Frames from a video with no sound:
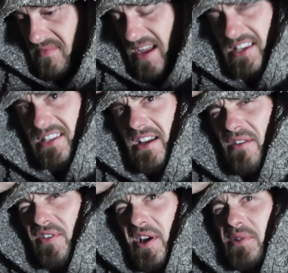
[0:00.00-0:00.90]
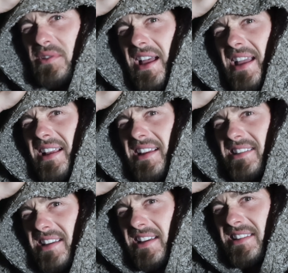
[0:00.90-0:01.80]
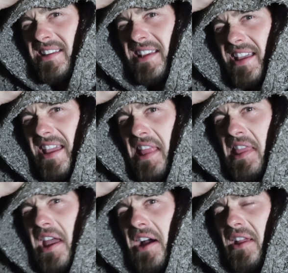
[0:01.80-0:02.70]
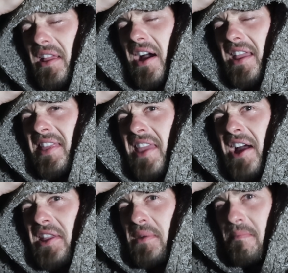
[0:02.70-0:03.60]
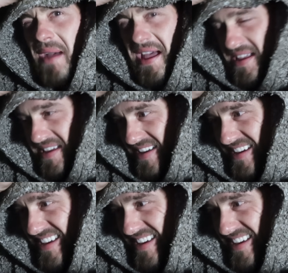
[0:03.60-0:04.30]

as South Coast Angler says, in the onion bag.